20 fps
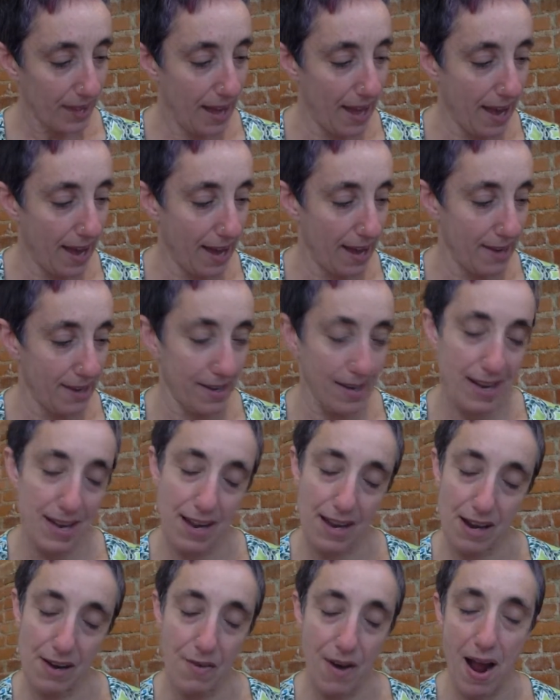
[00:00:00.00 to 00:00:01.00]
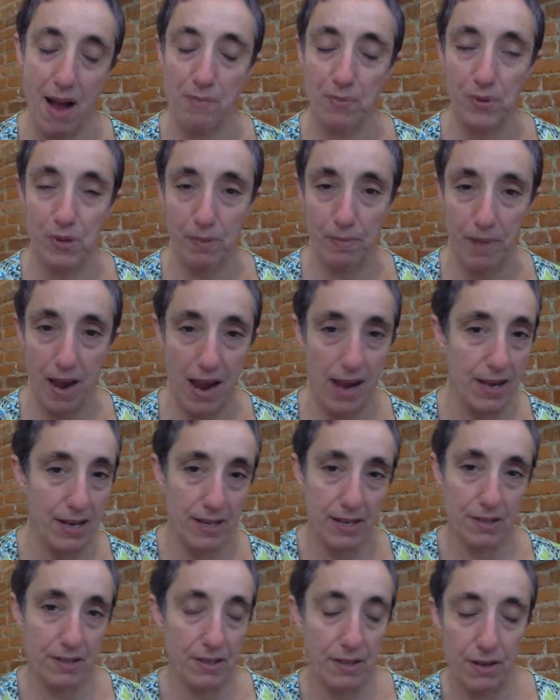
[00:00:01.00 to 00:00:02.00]
And he grabs the mic. He
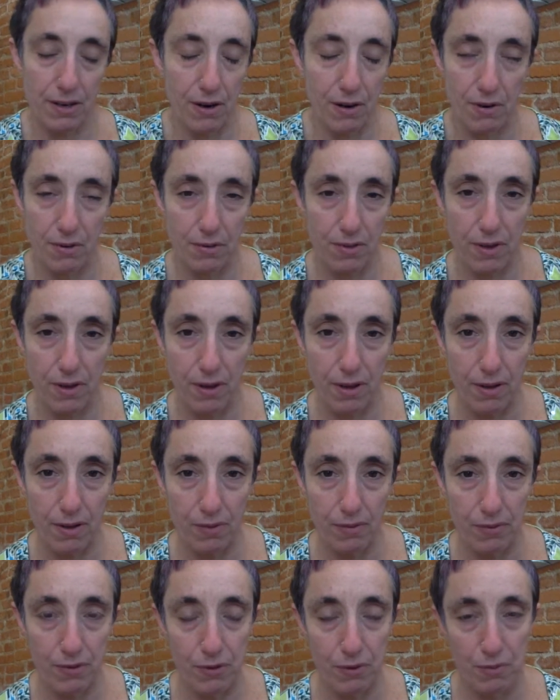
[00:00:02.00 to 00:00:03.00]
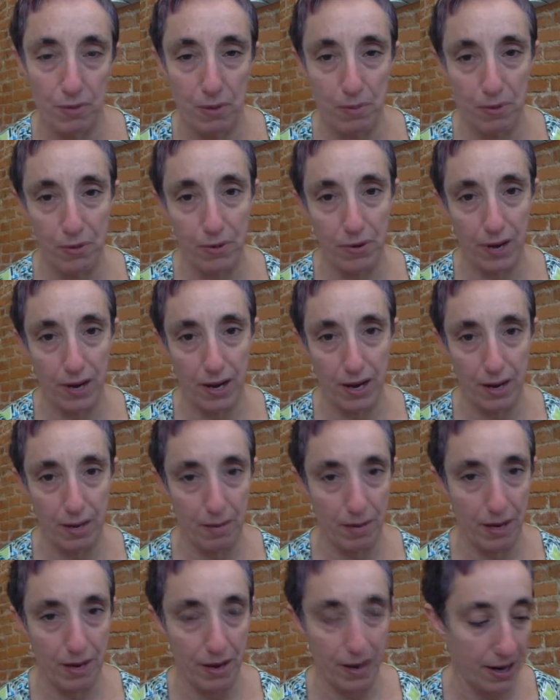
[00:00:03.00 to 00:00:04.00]
doesn't know the two people who are getting
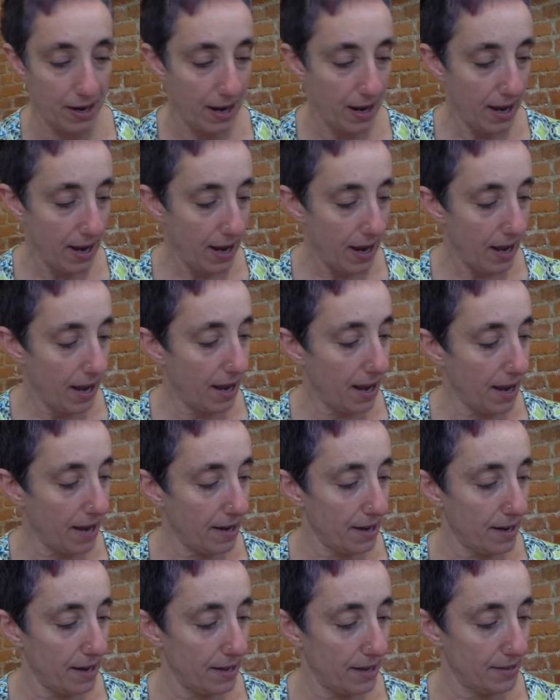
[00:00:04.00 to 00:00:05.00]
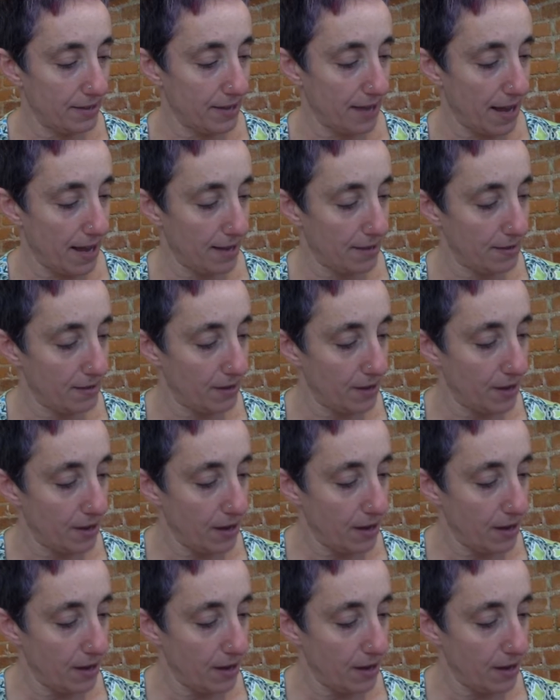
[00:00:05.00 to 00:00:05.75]
married. And he says,